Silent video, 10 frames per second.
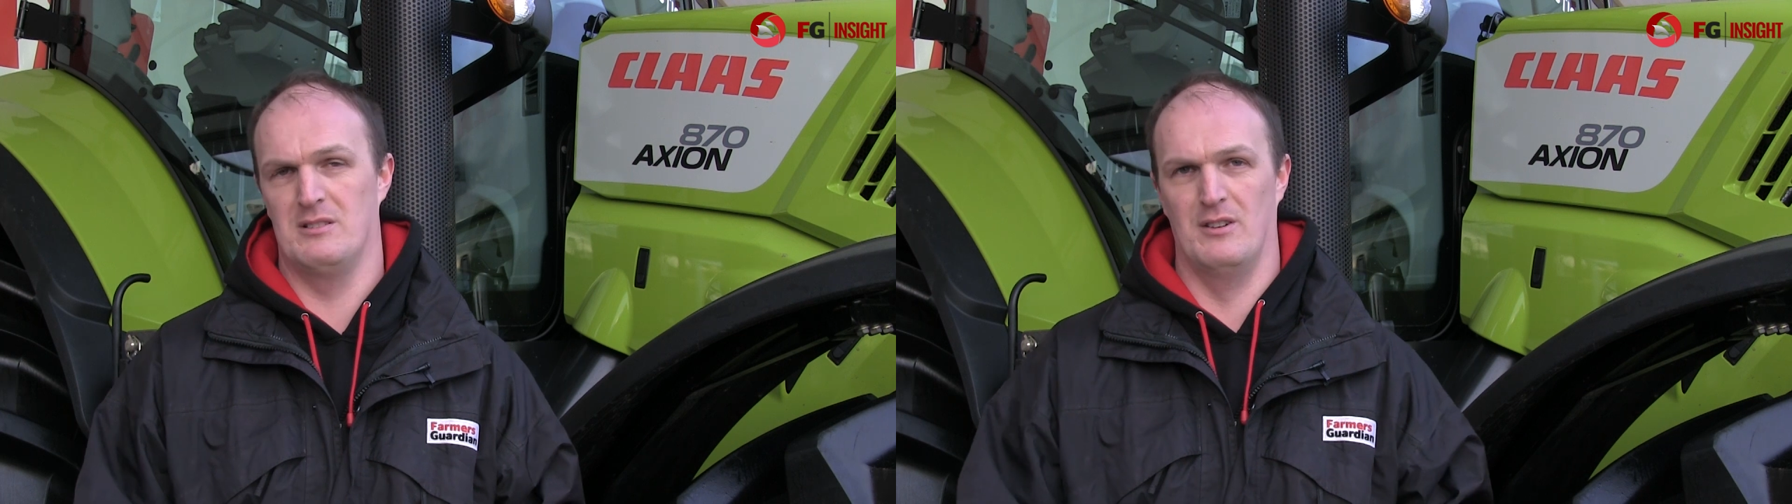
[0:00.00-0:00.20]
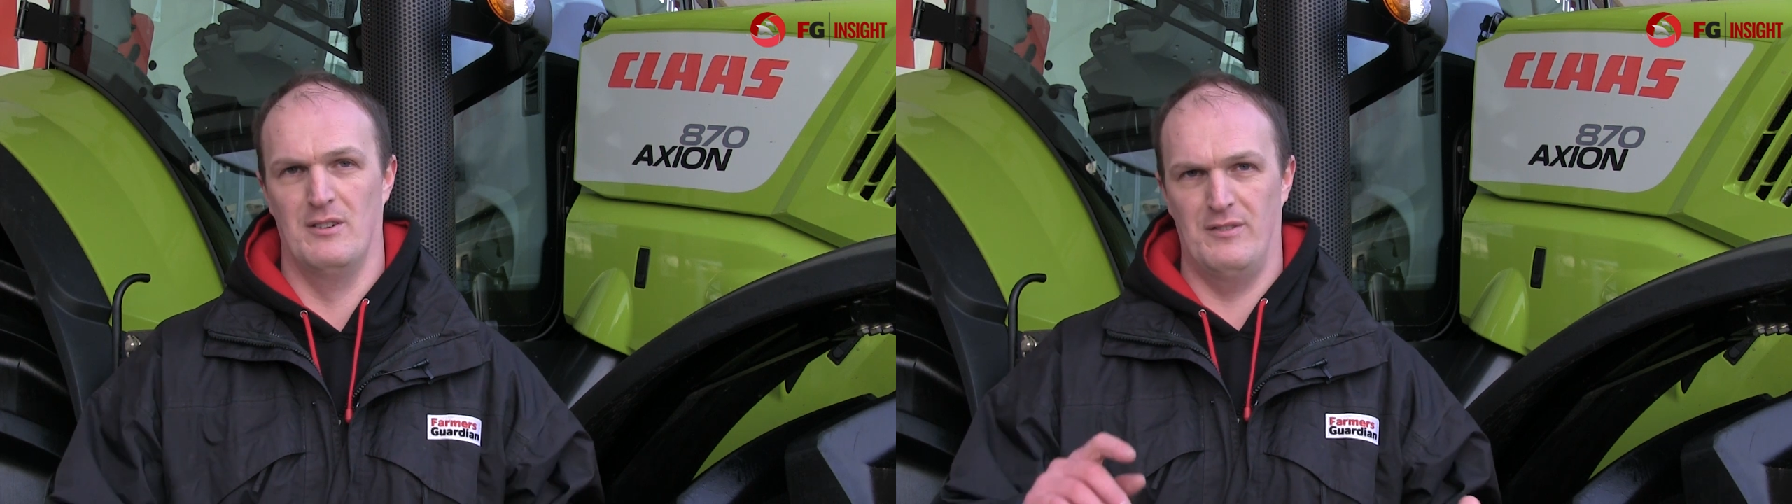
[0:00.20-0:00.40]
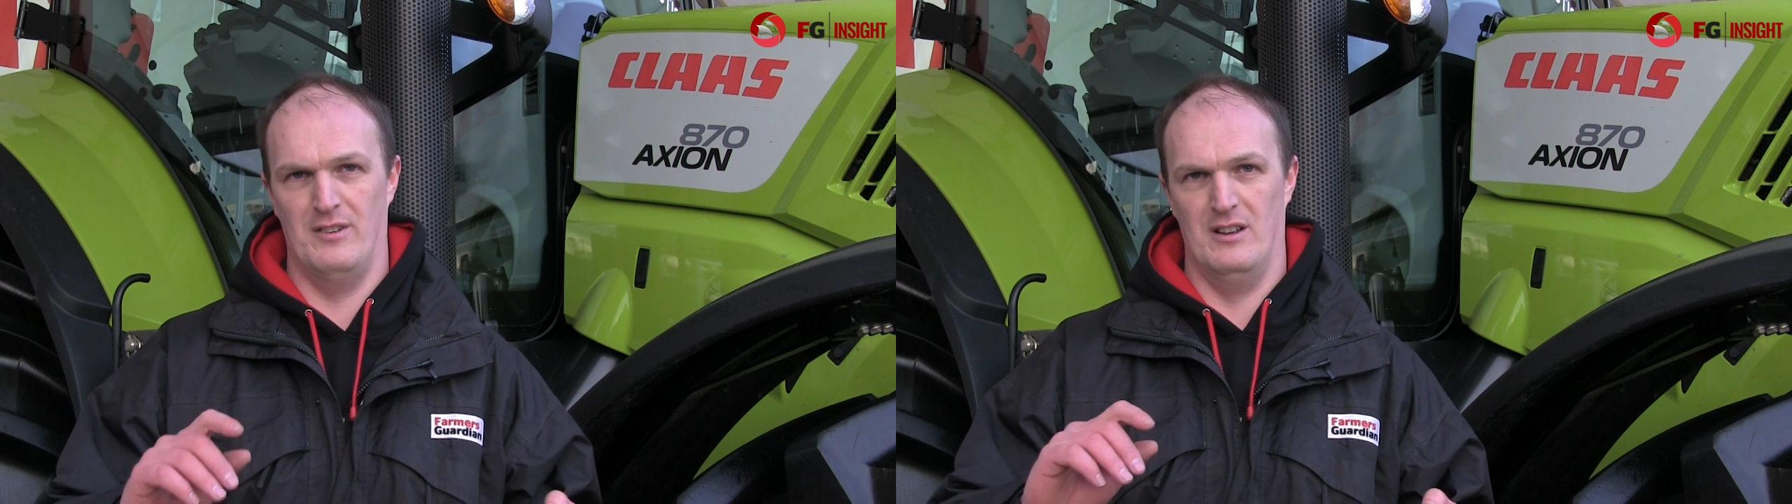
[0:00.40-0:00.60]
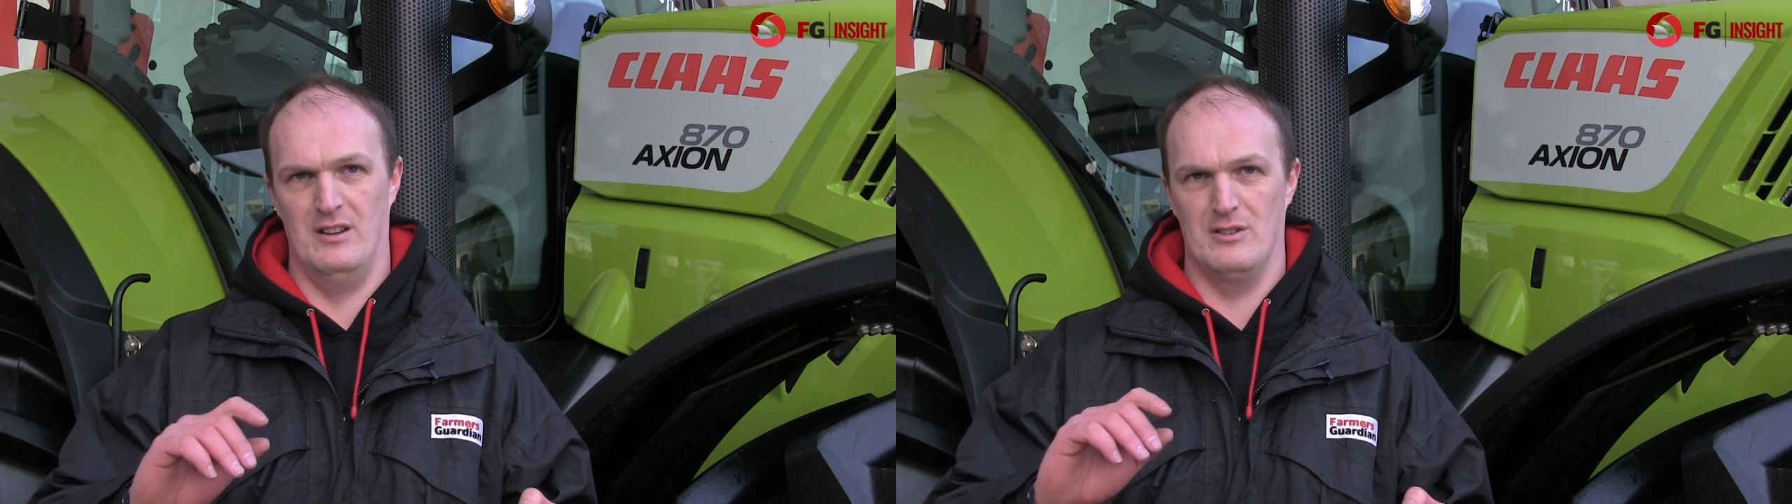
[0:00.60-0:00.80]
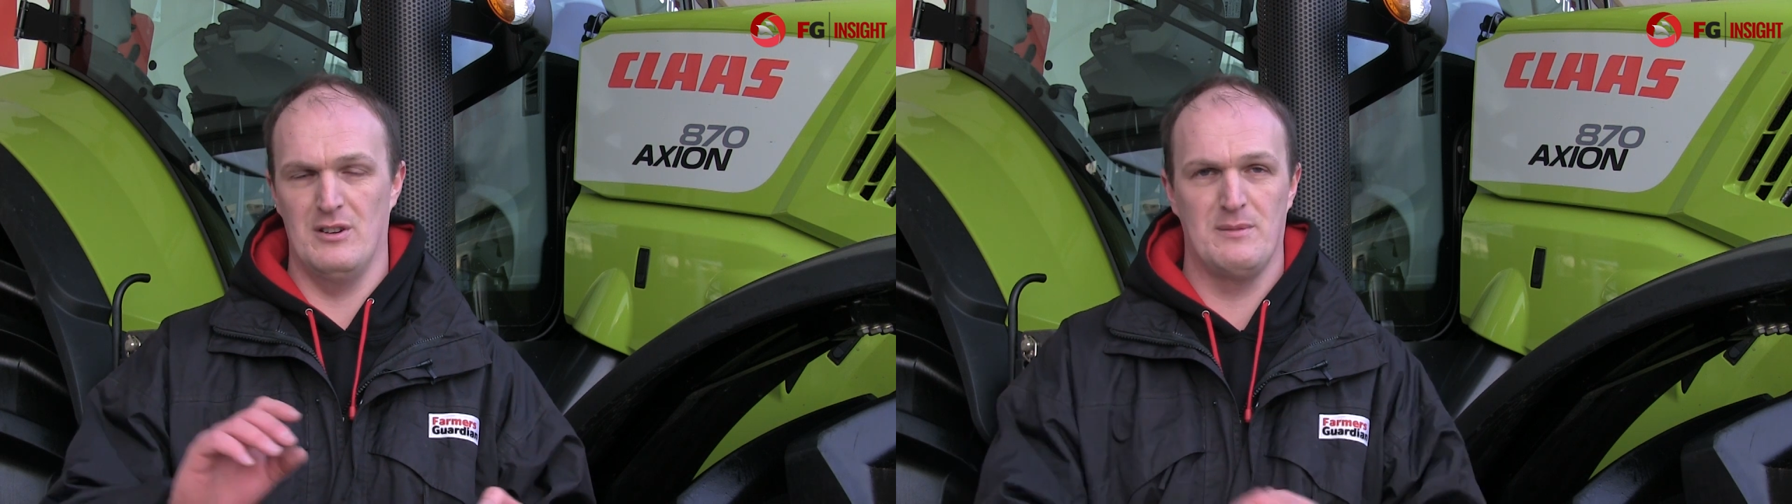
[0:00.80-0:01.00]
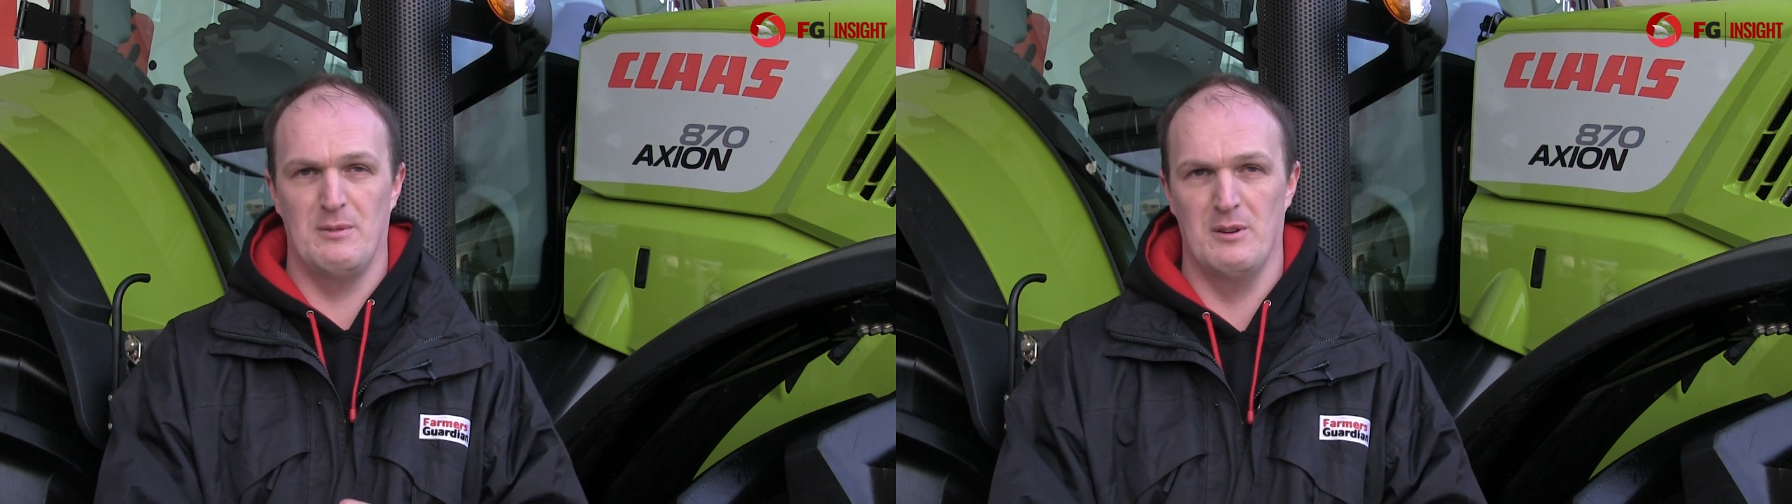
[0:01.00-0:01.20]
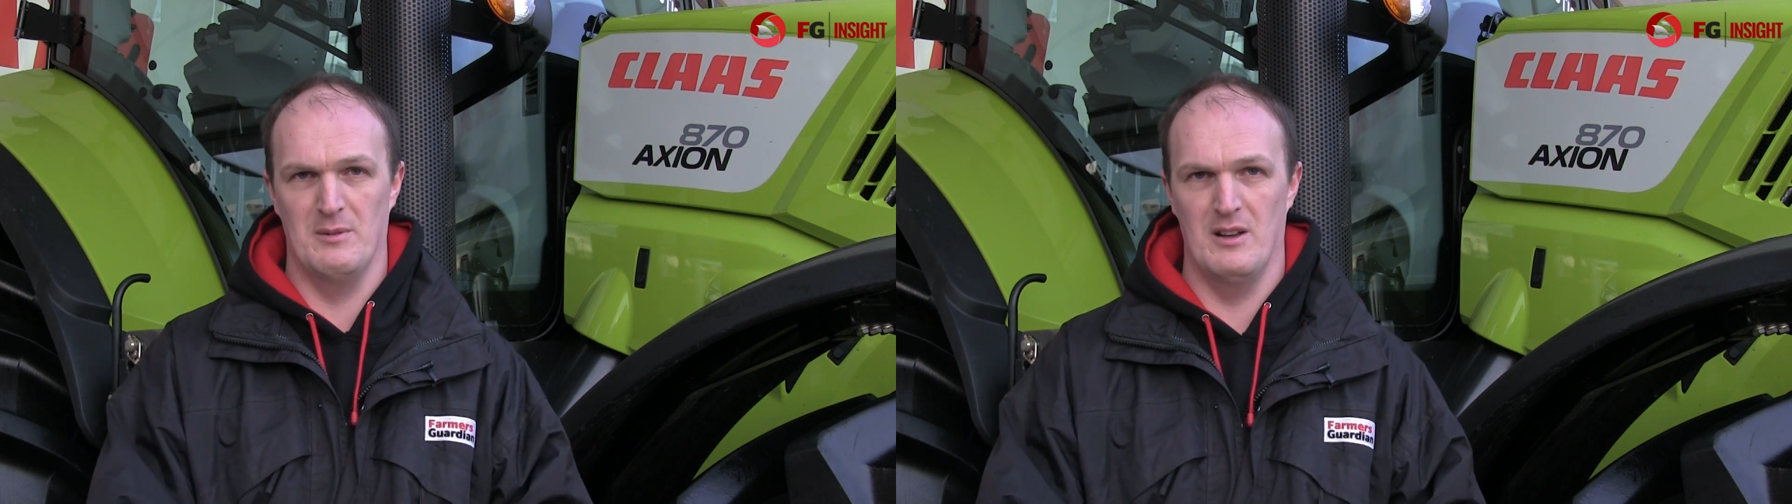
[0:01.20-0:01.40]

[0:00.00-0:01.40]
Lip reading: So for transport